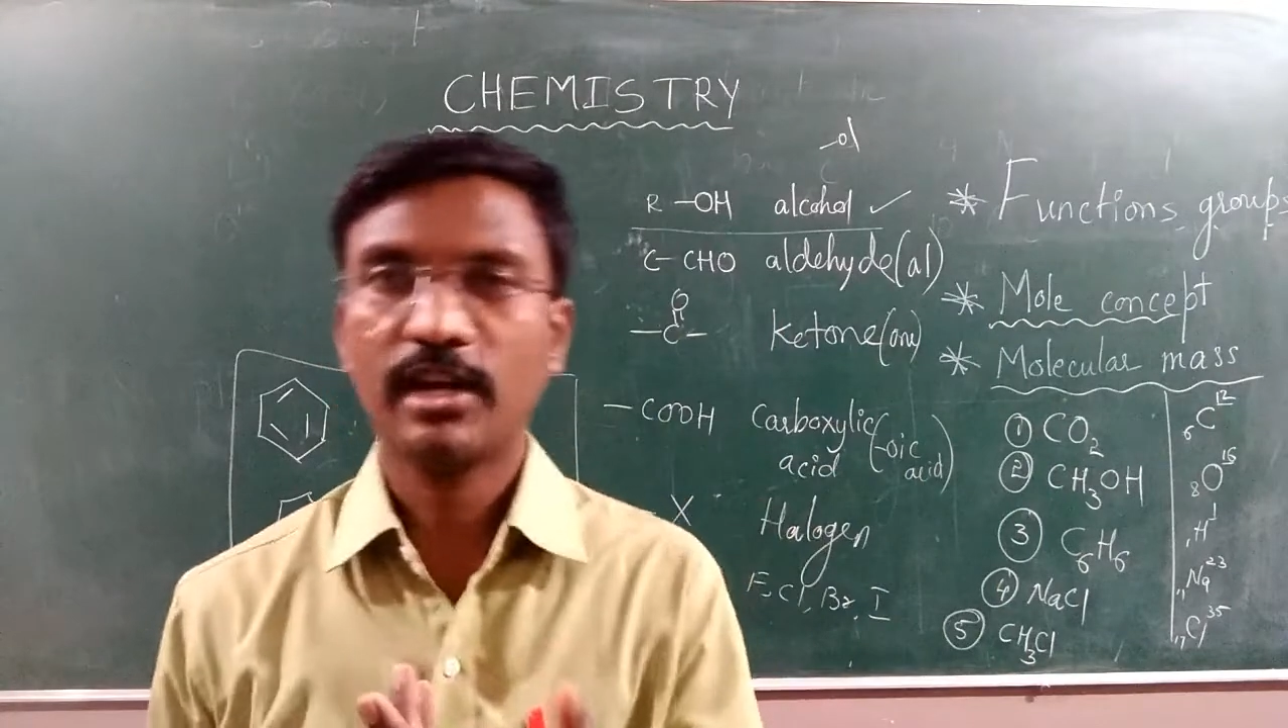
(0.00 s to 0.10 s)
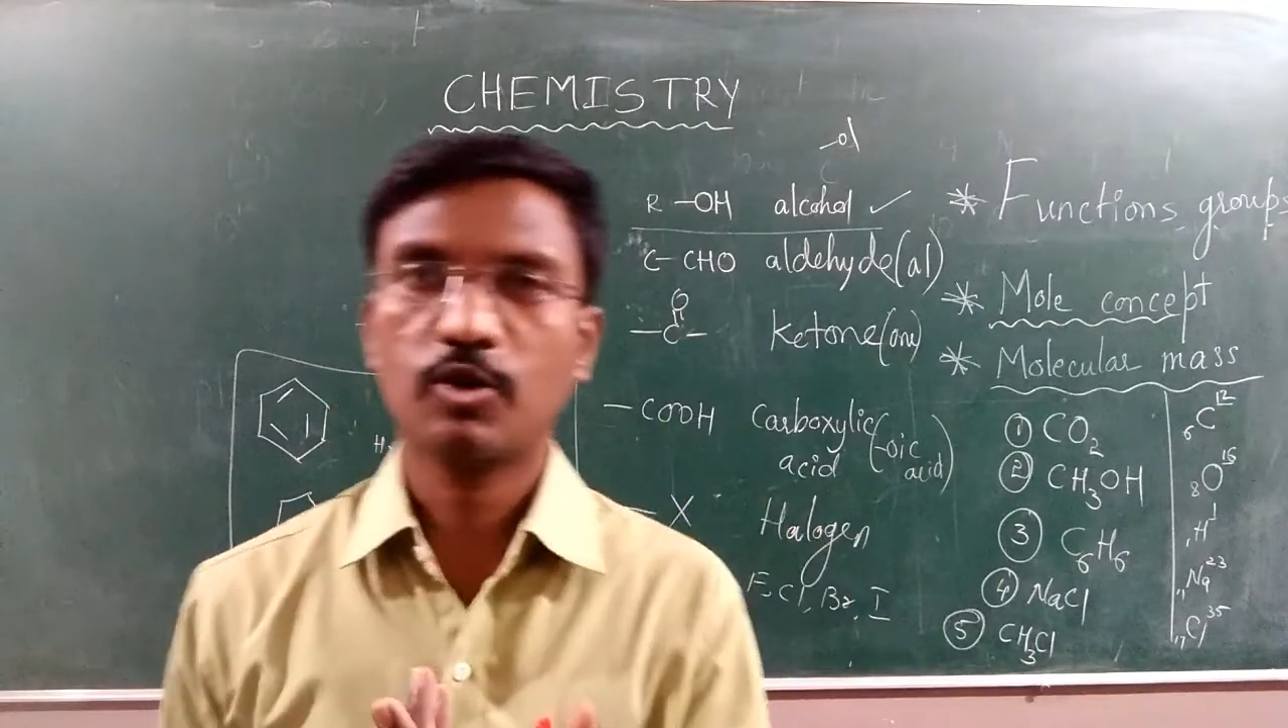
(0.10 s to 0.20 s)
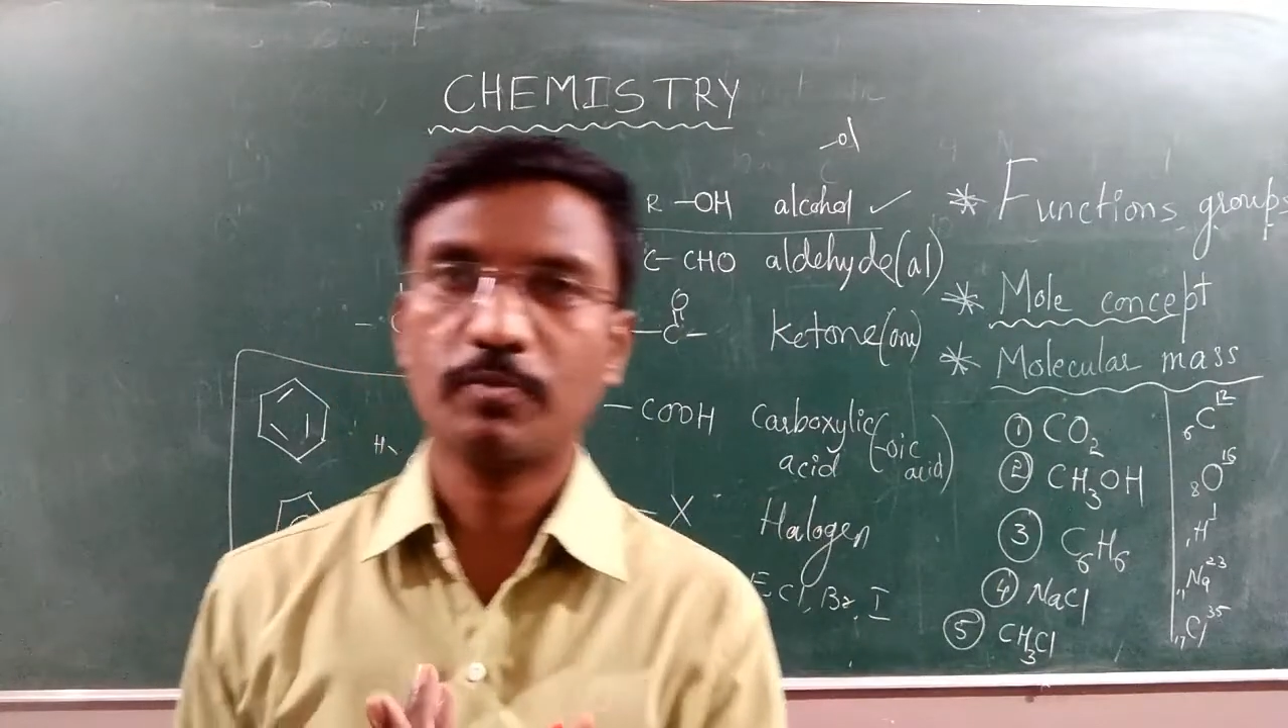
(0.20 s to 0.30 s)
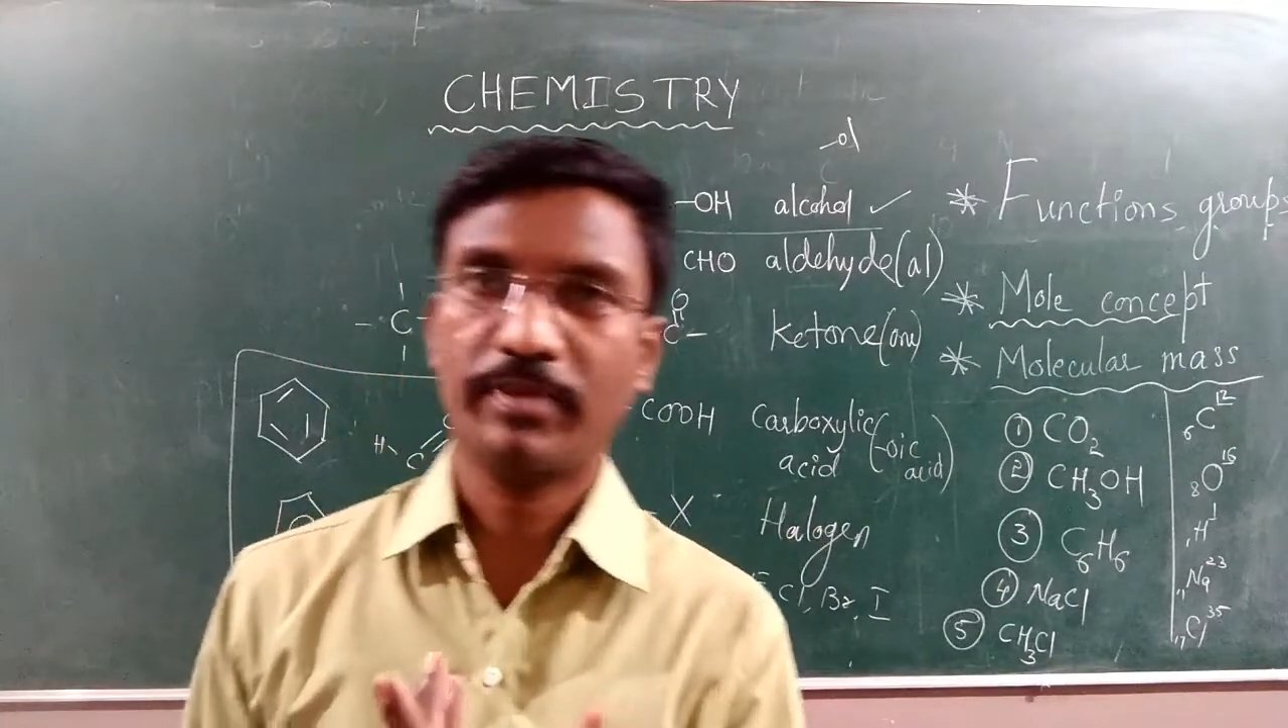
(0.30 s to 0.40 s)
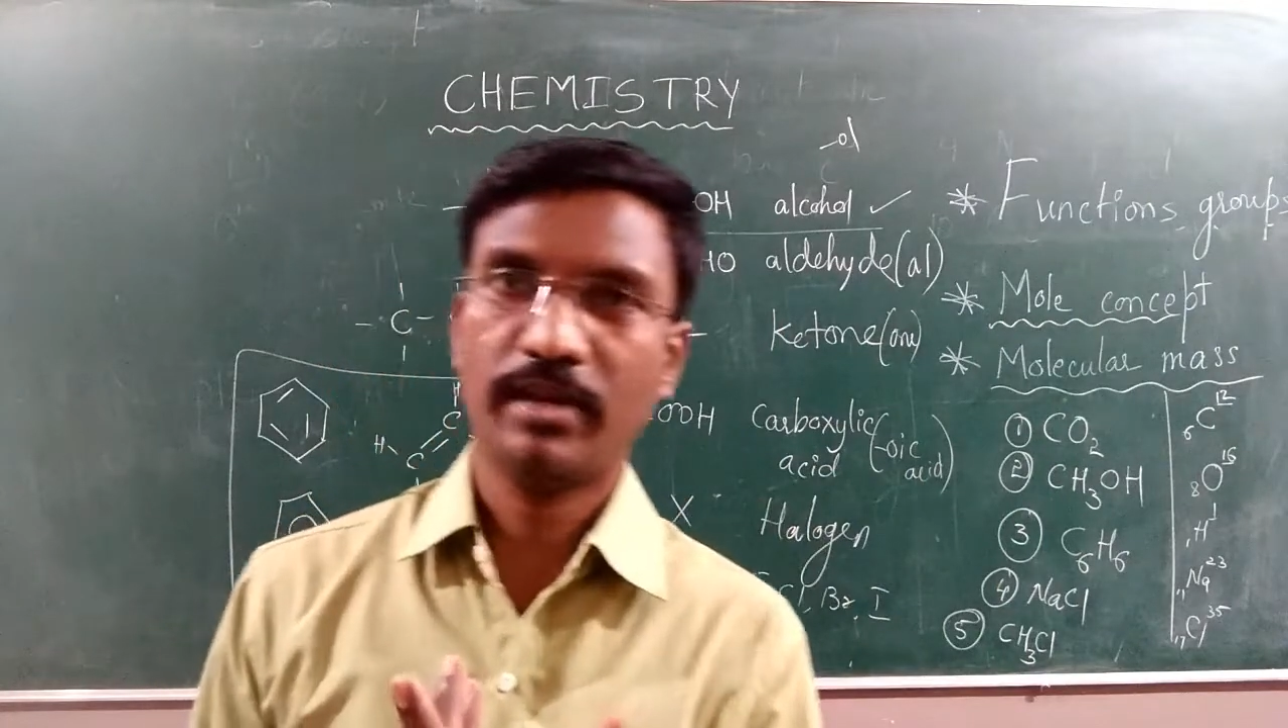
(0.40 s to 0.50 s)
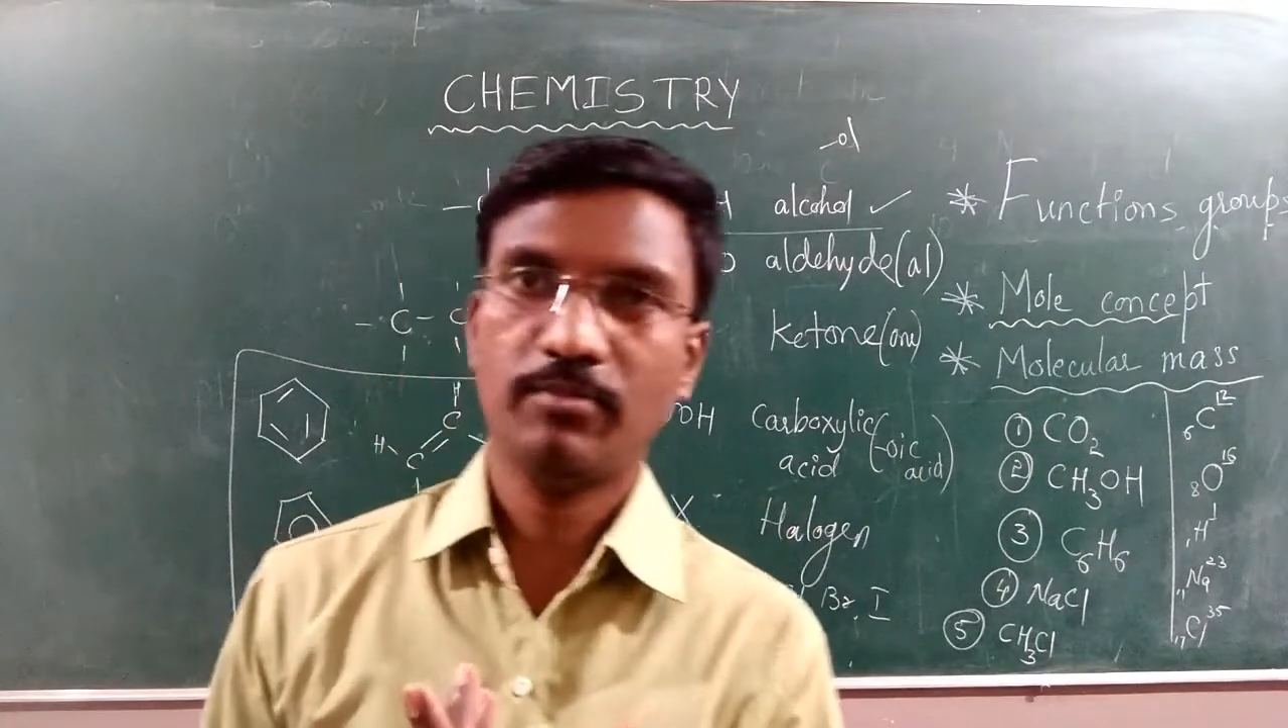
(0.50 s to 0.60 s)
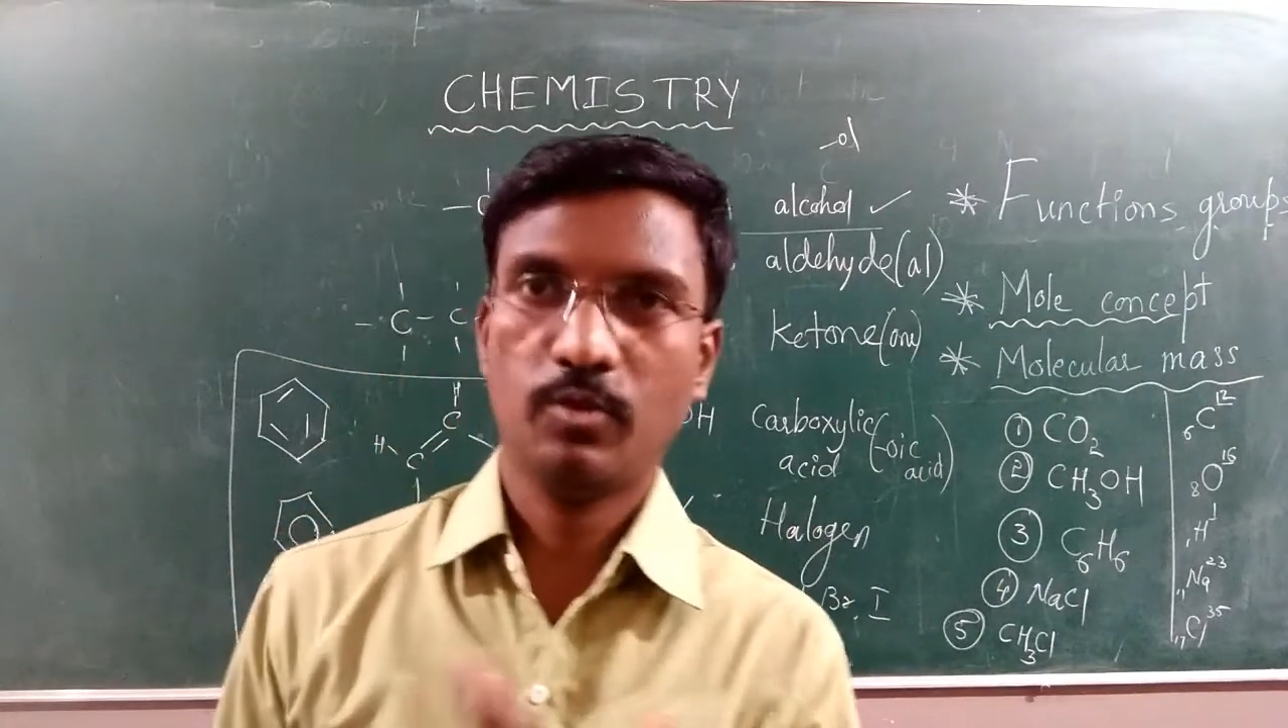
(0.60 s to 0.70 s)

group name,